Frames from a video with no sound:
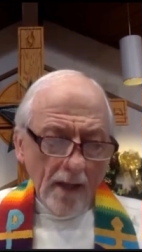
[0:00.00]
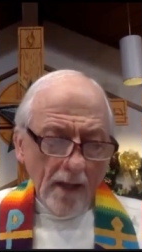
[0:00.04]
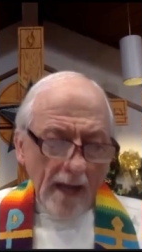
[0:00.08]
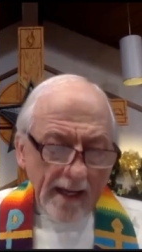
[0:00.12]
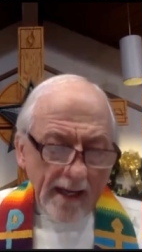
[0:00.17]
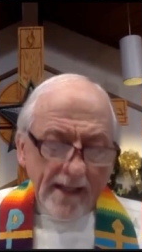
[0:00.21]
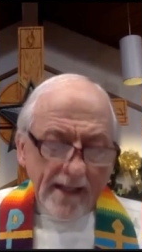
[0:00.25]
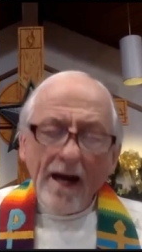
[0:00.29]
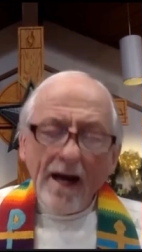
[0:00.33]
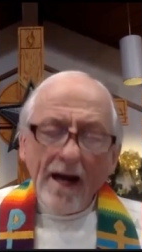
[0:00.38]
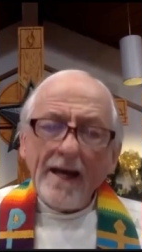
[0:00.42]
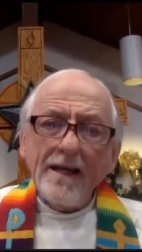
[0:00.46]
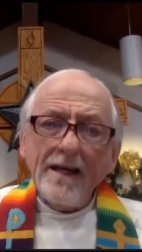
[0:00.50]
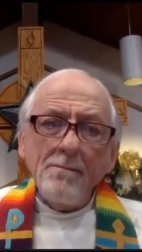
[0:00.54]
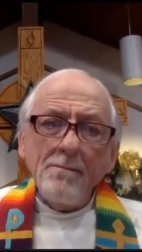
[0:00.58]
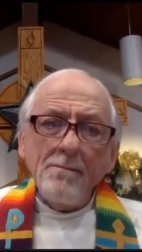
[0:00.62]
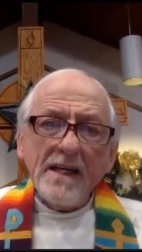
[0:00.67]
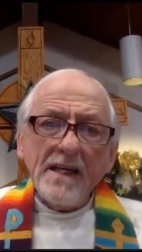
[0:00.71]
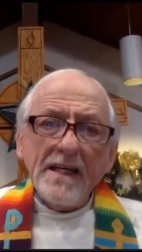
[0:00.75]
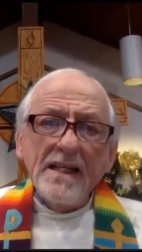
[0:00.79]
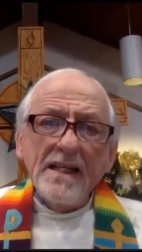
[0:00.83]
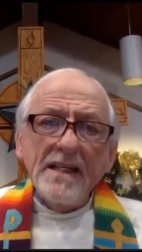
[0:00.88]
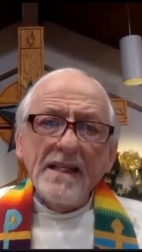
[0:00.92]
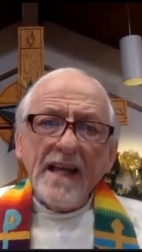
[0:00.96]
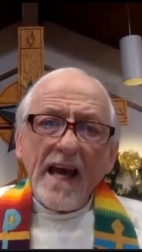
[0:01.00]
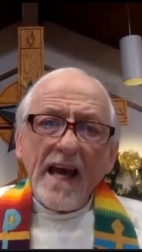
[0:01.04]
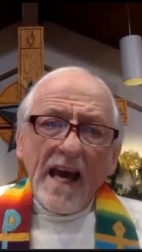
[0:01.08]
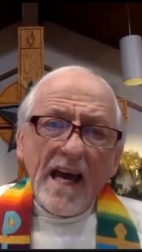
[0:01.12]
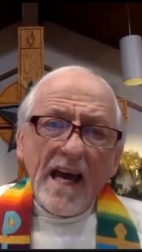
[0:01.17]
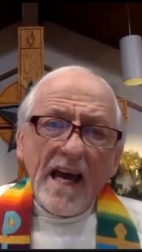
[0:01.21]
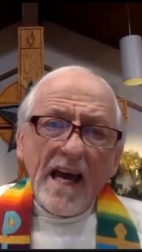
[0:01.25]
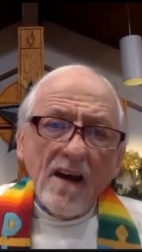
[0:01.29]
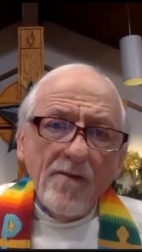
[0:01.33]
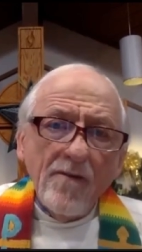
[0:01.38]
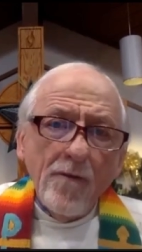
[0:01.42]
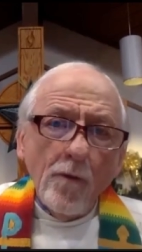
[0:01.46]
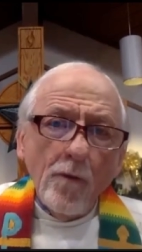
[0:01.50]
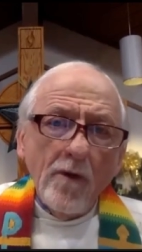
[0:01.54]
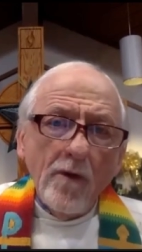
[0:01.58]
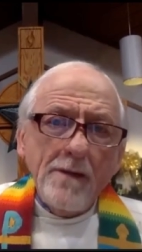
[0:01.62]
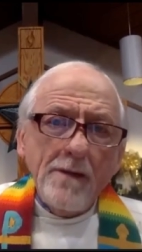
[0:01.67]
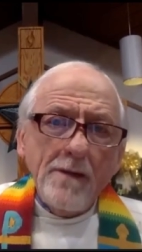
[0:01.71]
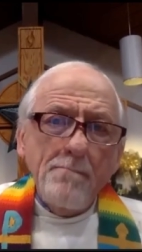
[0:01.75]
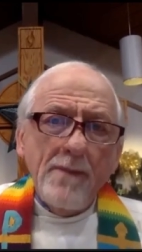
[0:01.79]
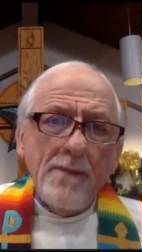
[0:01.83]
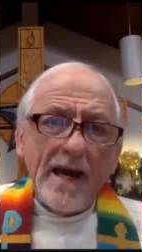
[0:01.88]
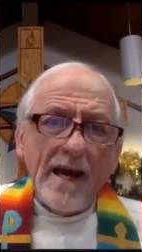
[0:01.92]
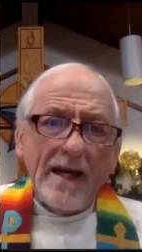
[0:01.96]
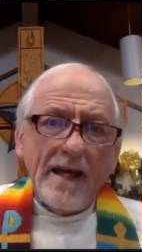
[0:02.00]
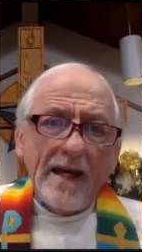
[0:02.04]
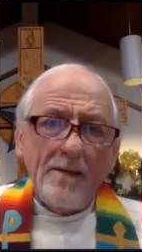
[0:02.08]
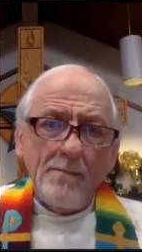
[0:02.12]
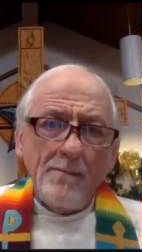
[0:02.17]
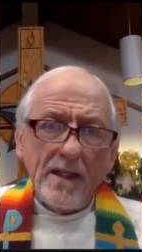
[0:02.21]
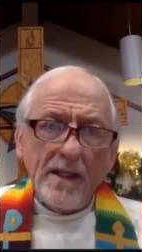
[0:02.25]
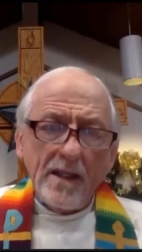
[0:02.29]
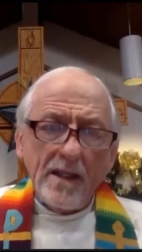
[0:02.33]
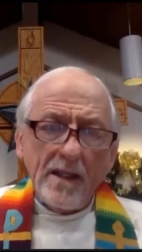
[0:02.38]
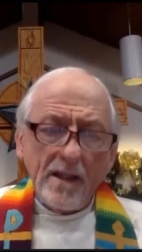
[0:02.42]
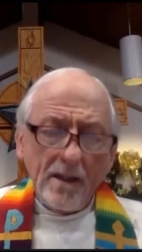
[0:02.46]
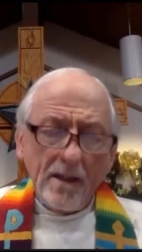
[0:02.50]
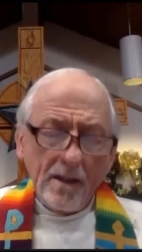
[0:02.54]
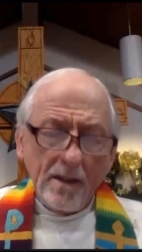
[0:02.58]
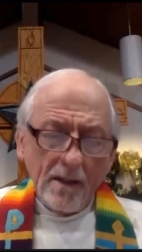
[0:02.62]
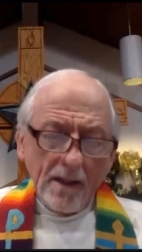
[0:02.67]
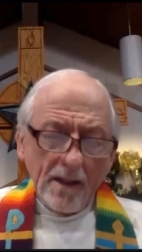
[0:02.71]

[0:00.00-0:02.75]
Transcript: and I am in every baby